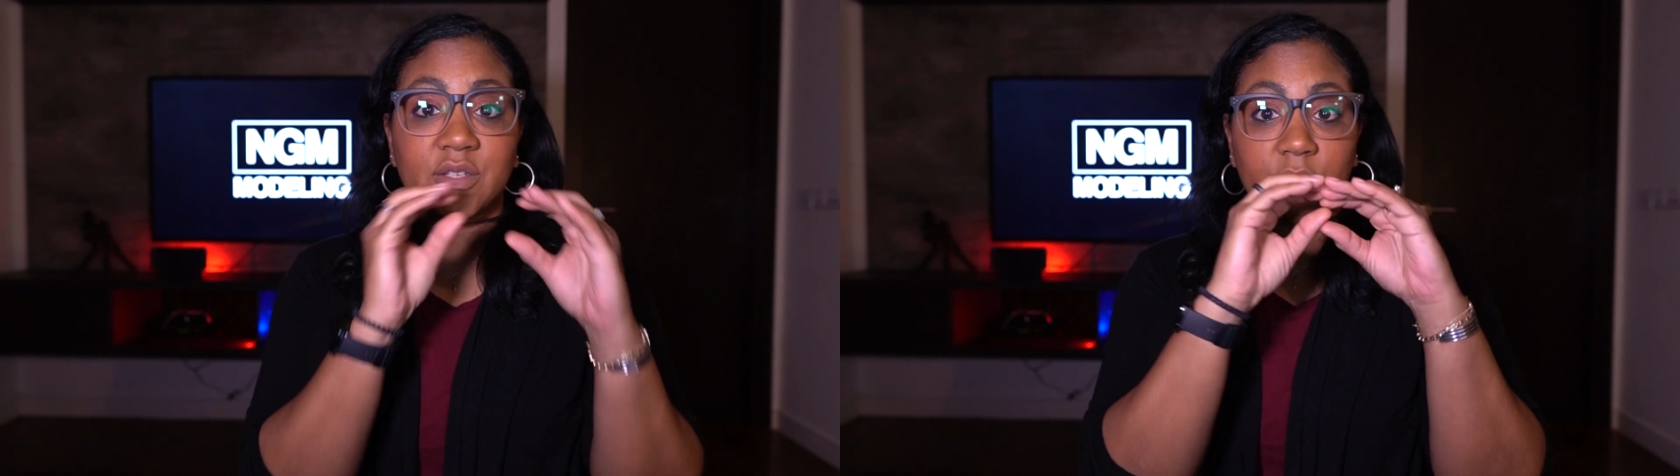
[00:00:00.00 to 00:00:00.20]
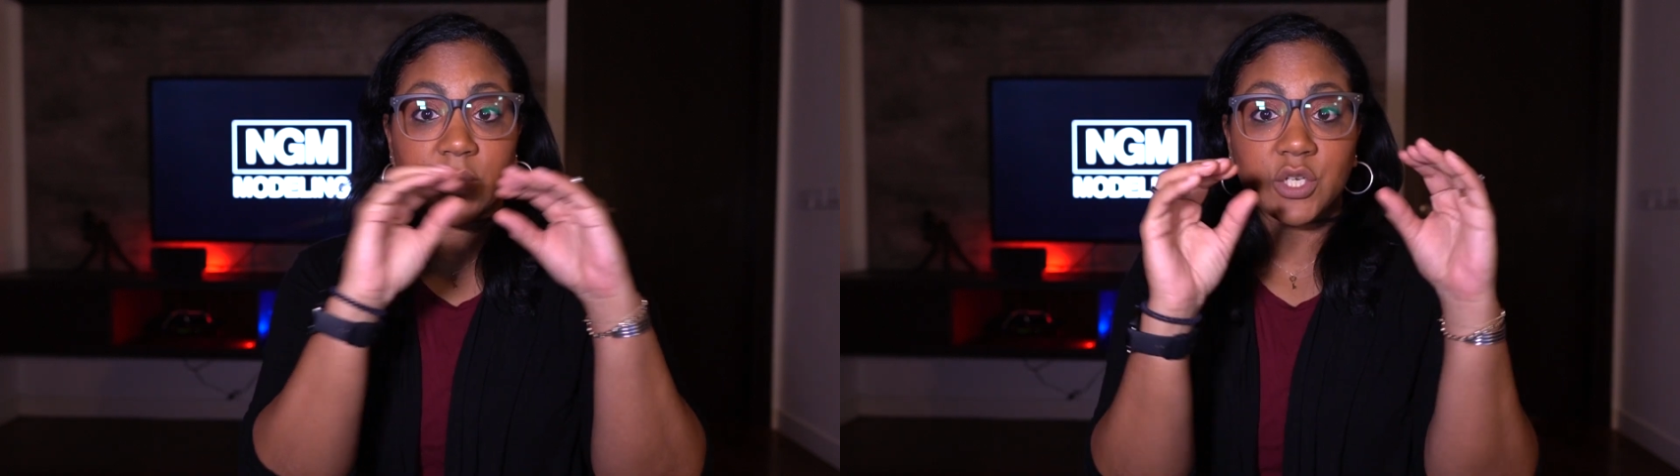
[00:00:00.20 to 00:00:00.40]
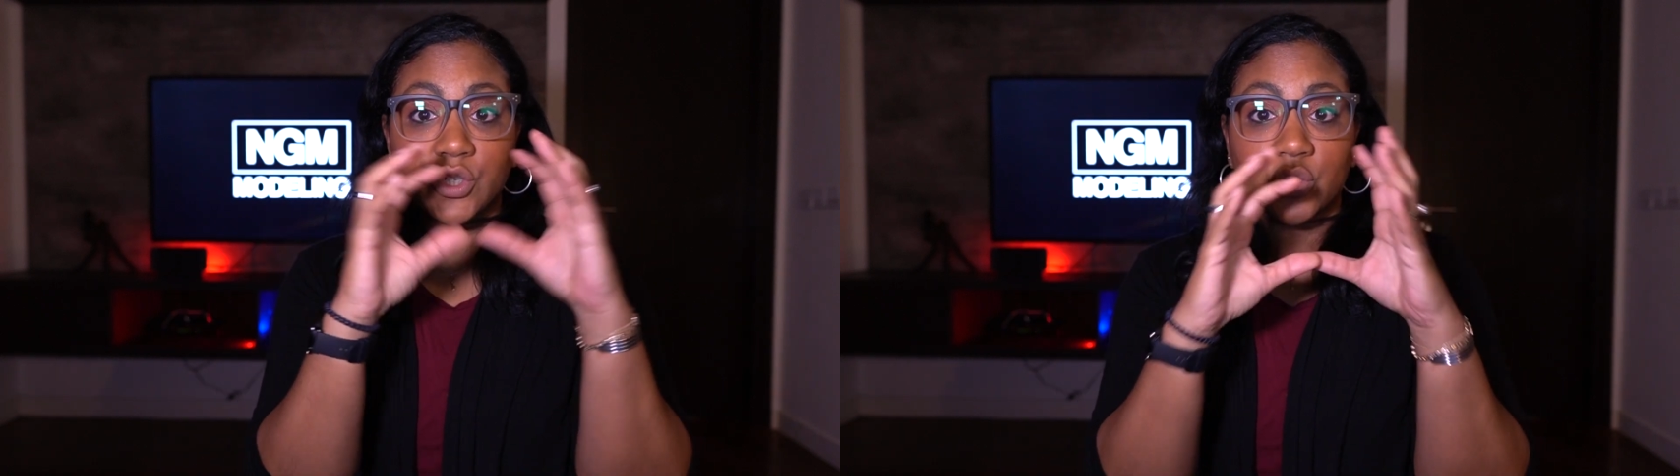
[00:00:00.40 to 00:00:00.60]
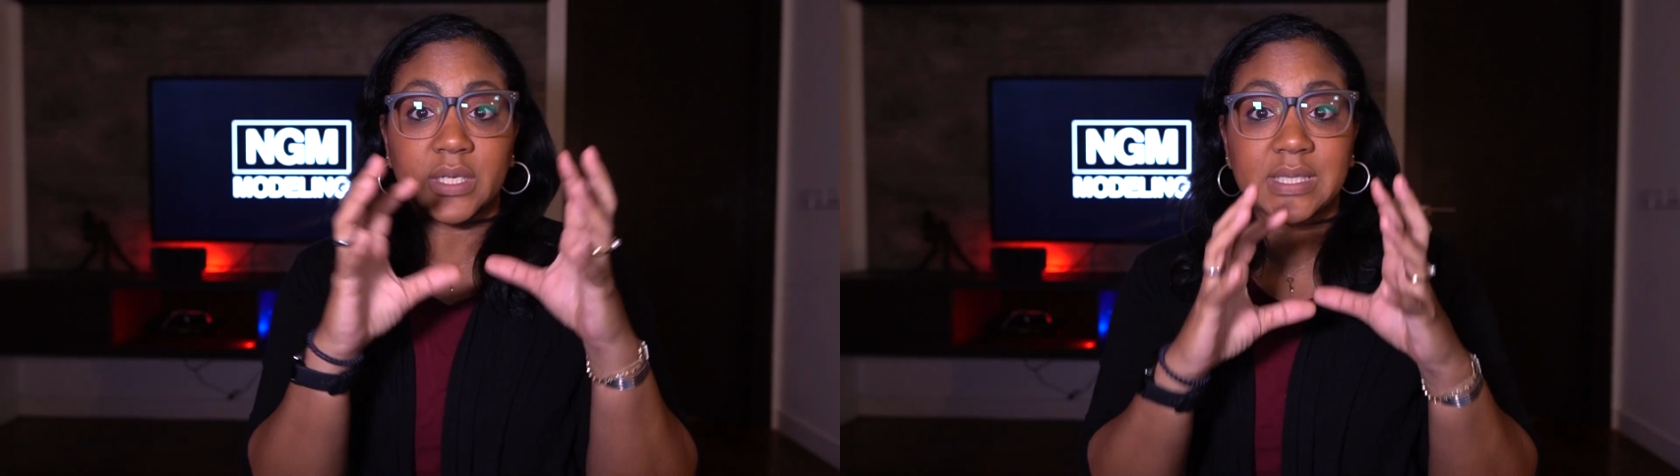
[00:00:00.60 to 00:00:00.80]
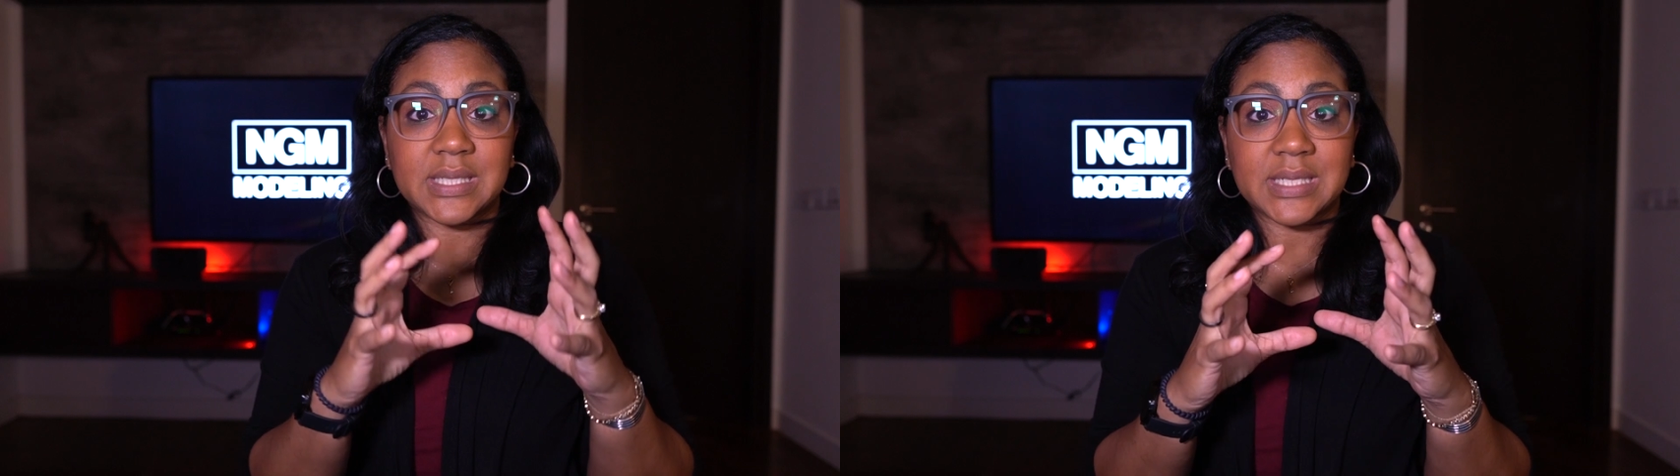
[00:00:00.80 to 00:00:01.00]
So make sure
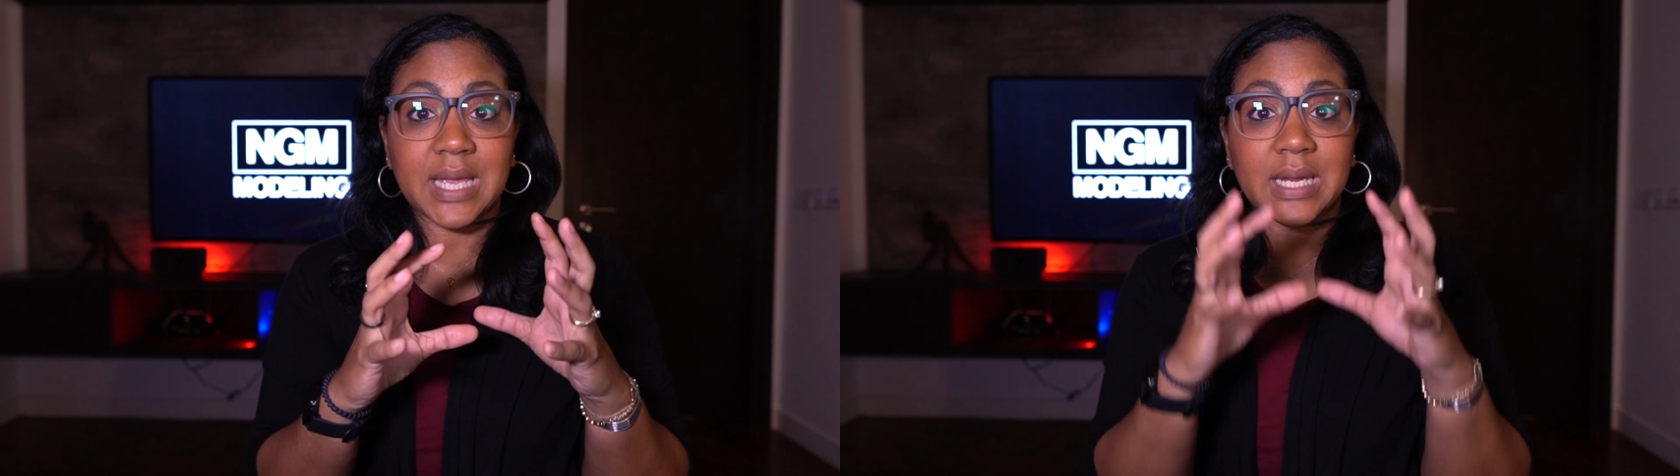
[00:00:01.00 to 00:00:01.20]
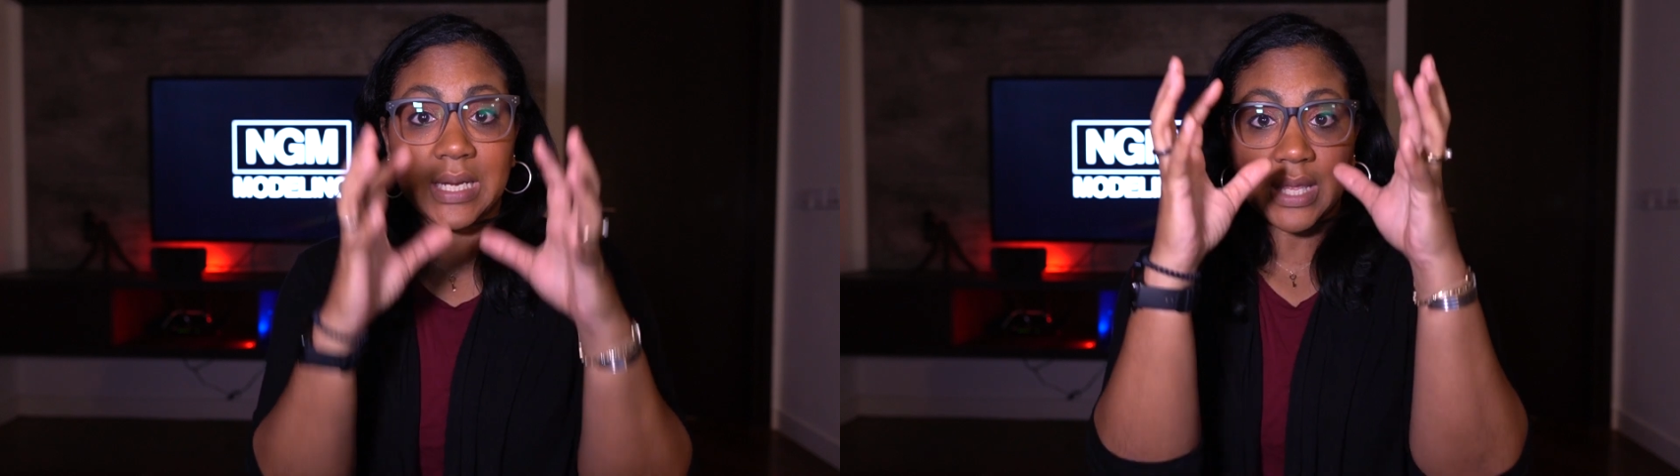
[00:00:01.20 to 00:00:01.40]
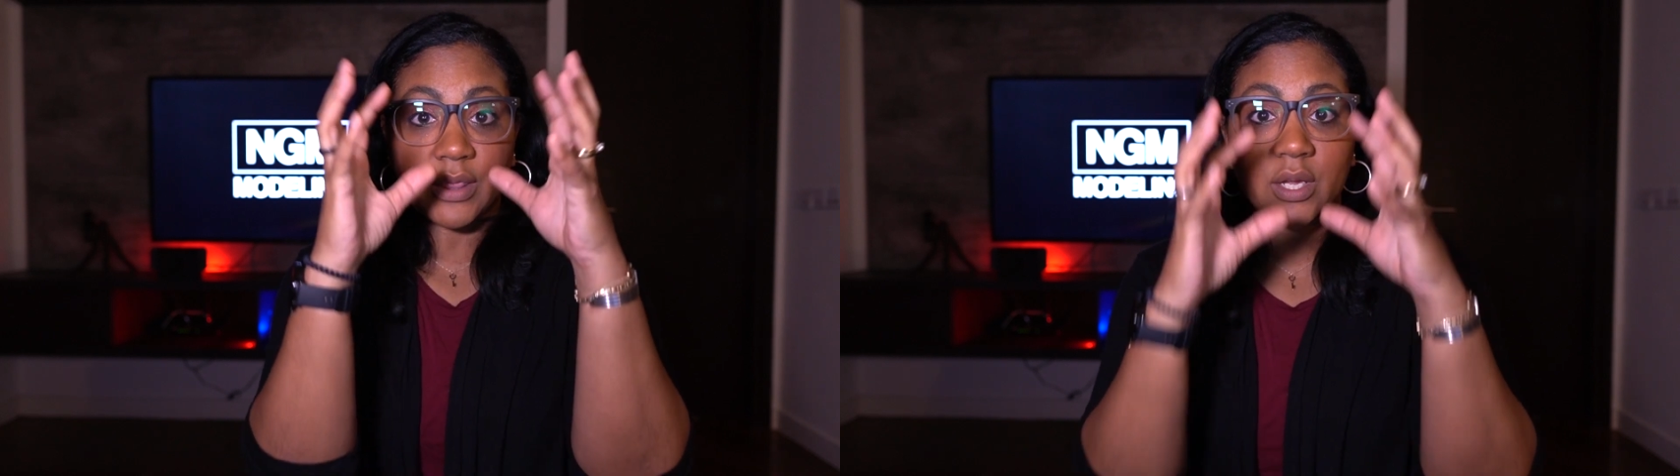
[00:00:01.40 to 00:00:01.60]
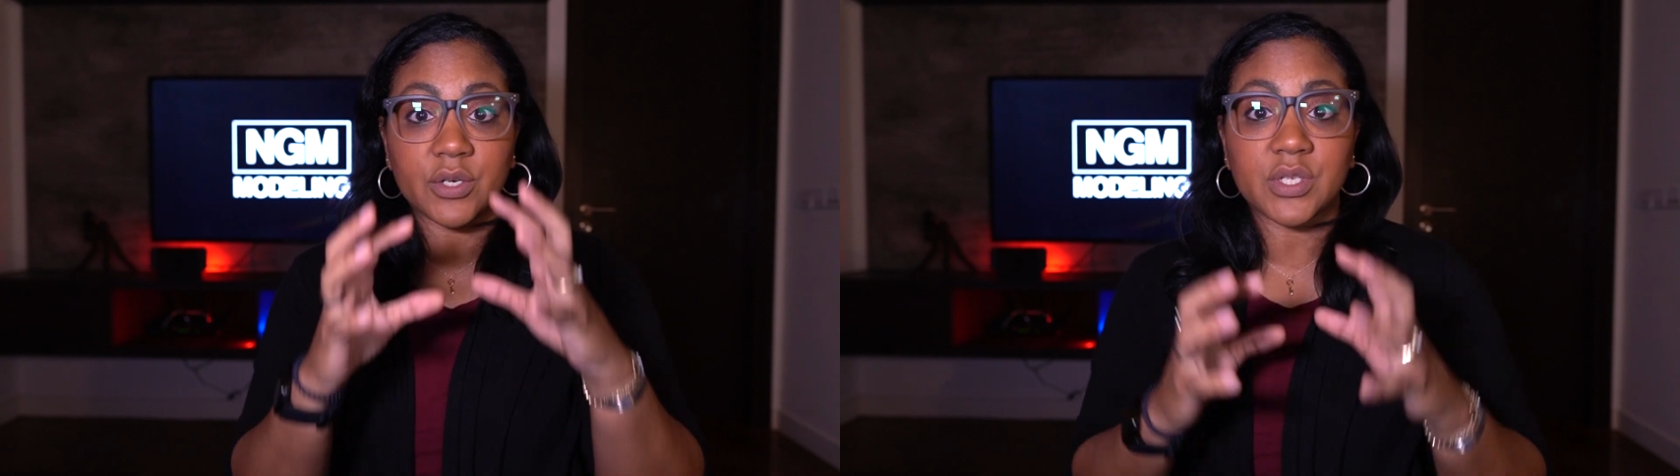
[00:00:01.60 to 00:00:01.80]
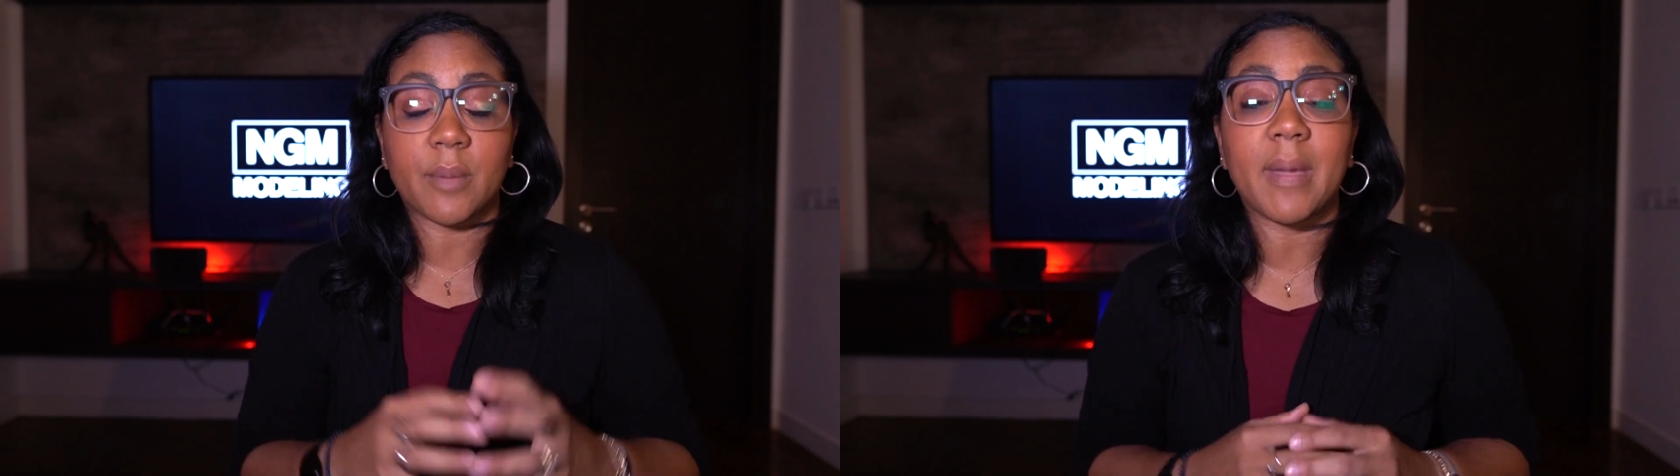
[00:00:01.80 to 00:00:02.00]
it's stated in there
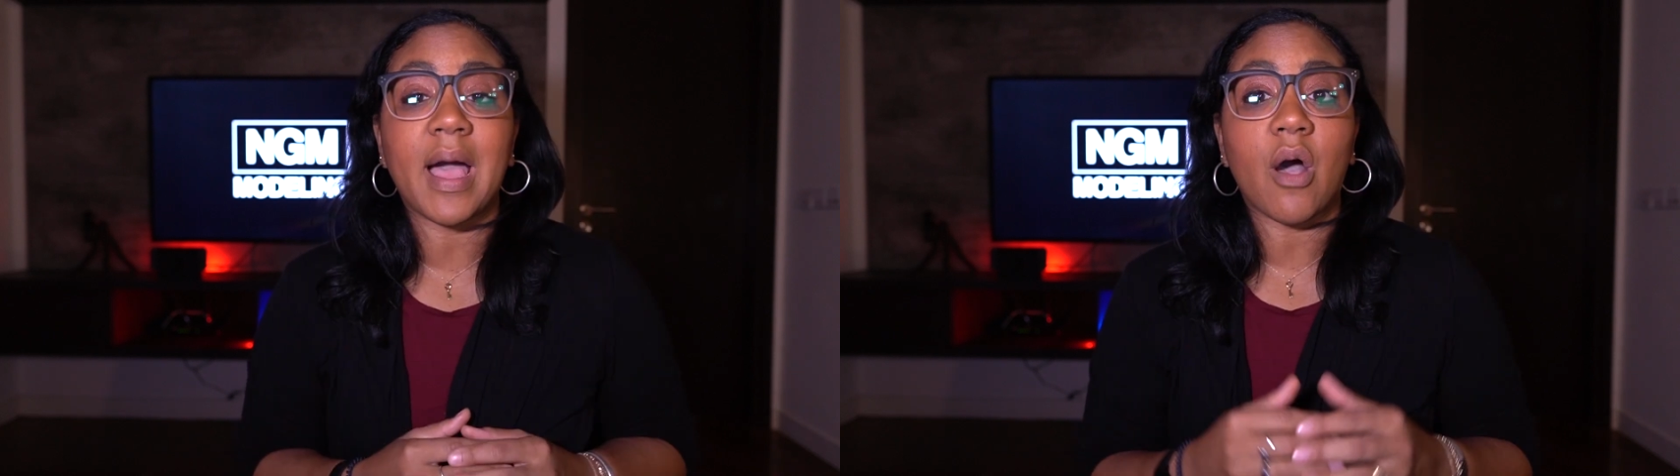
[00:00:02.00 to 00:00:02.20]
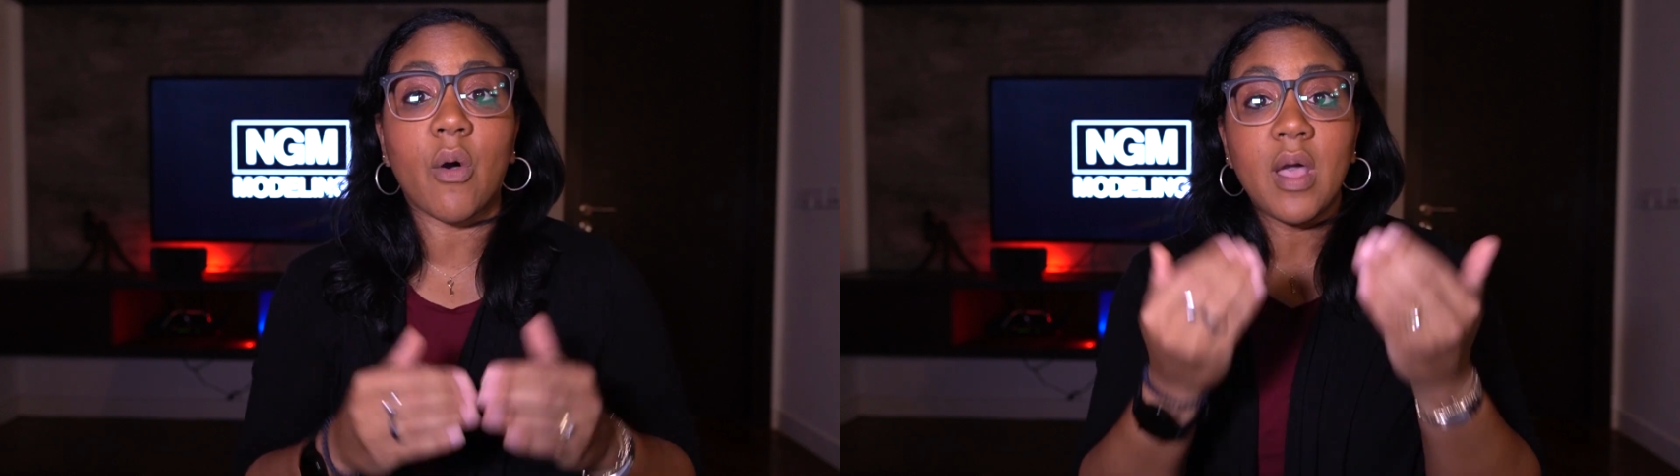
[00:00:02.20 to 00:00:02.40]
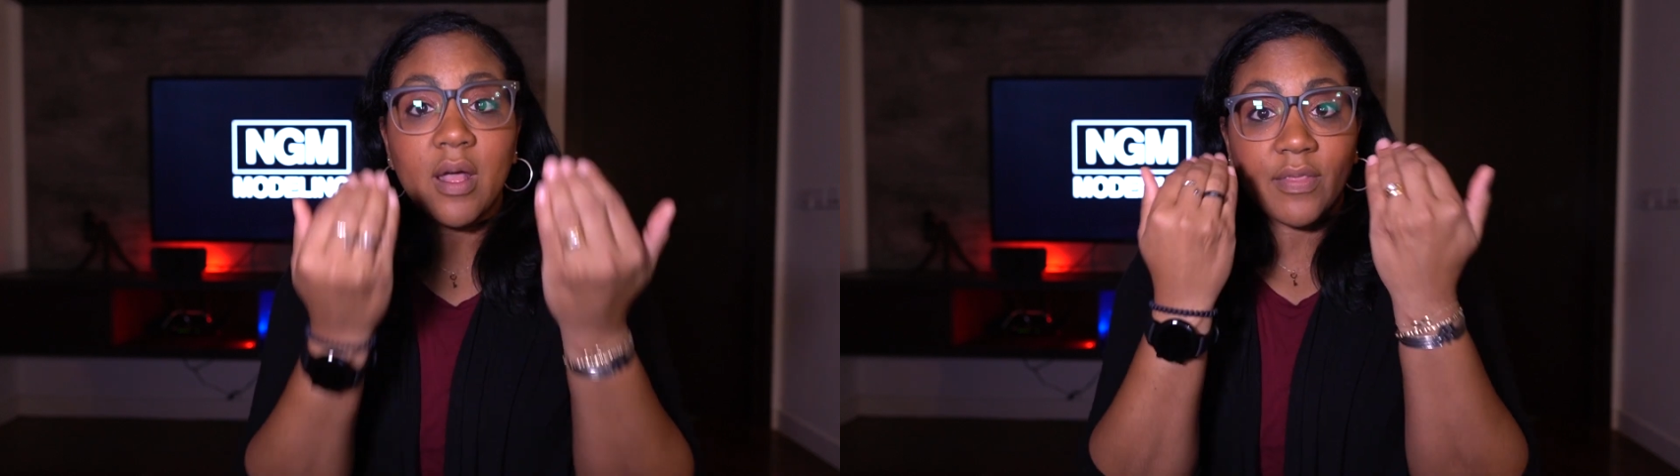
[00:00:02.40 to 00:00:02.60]
somehow